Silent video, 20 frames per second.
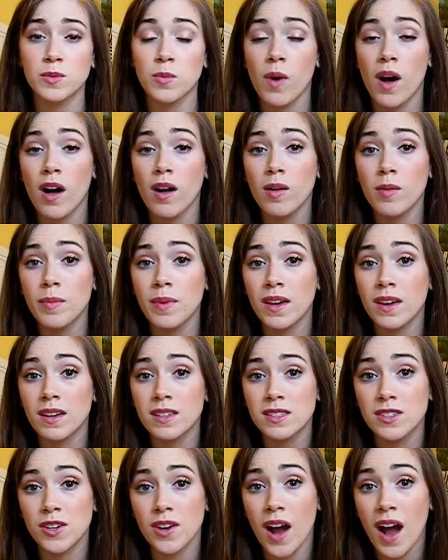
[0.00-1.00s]
as well,
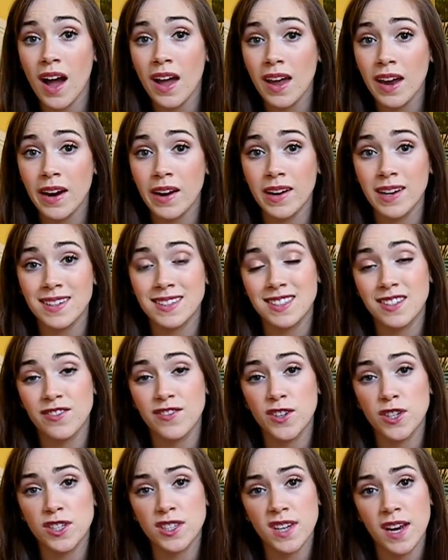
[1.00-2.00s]
because your eye area is the
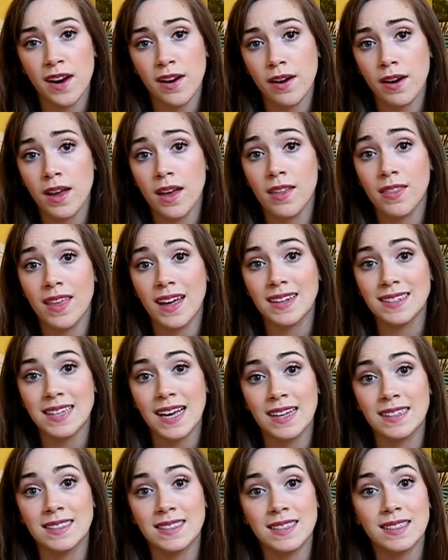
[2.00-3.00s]
first area that
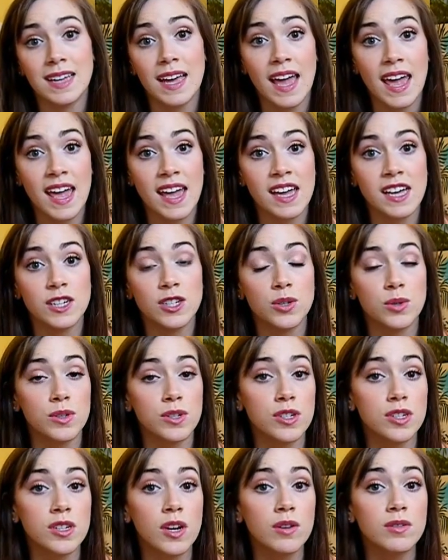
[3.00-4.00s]
tends to age
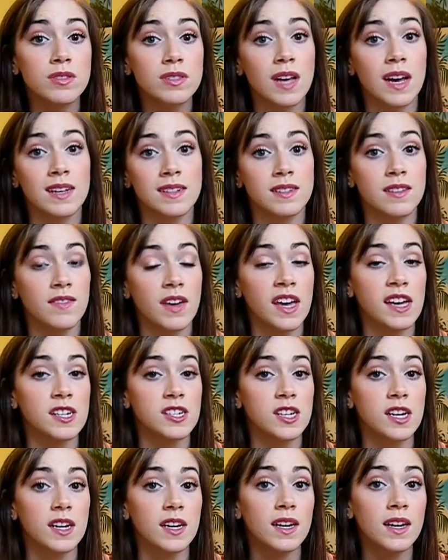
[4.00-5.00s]
or show signs of
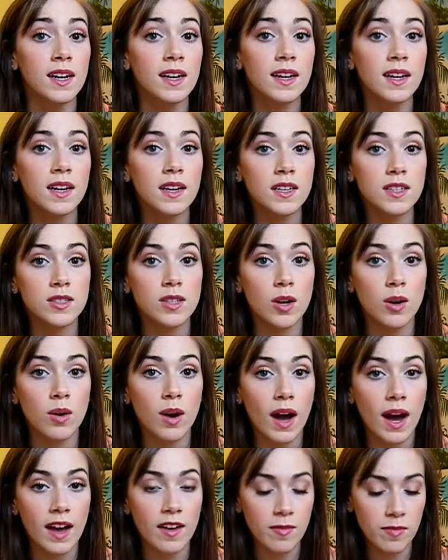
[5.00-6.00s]
aging.
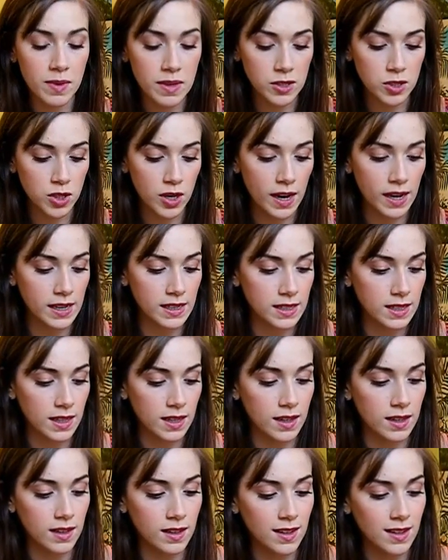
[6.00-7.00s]
So I've been trying
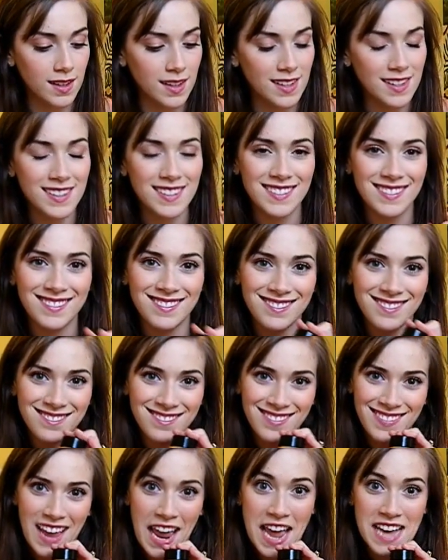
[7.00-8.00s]
to
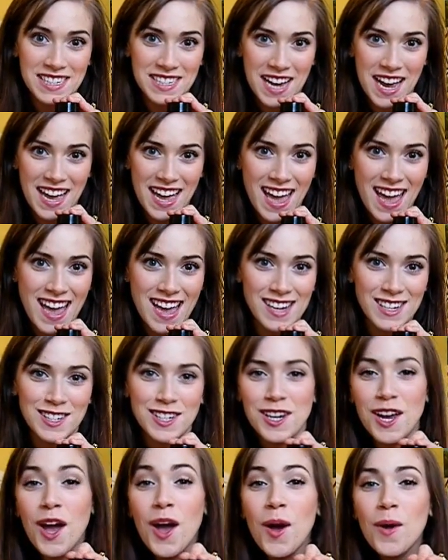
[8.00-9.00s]

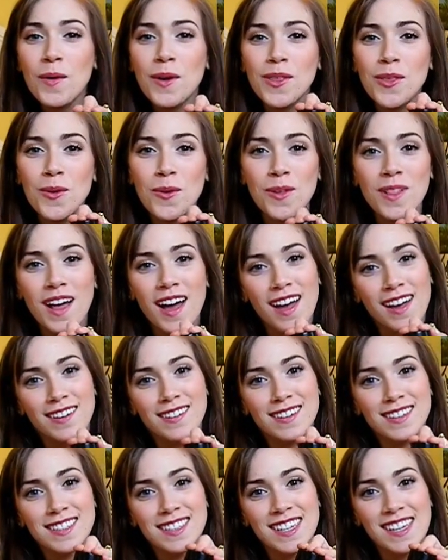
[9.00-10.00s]
anti-age with Ole
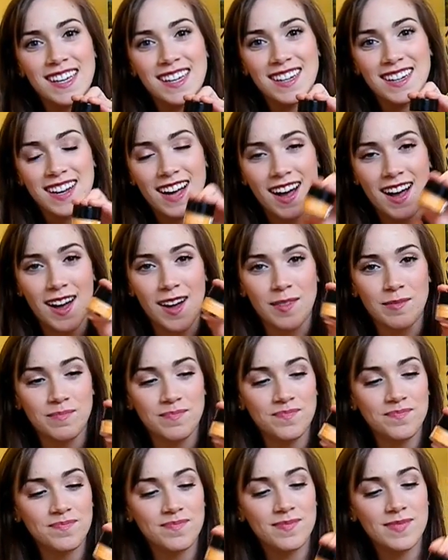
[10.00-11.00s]
Henricksen.
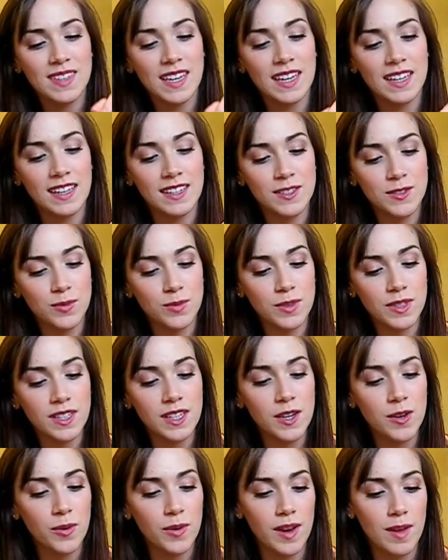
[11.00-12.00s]
It's
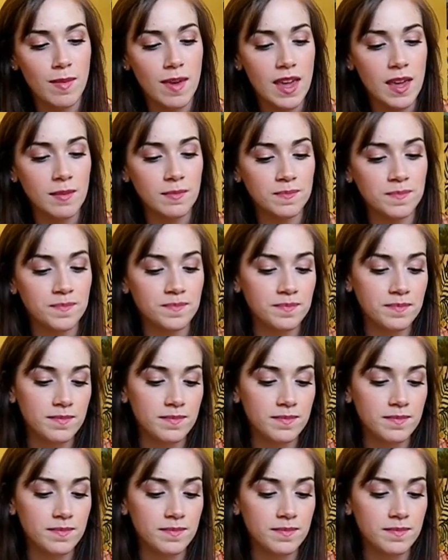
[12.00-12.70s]
really creamy.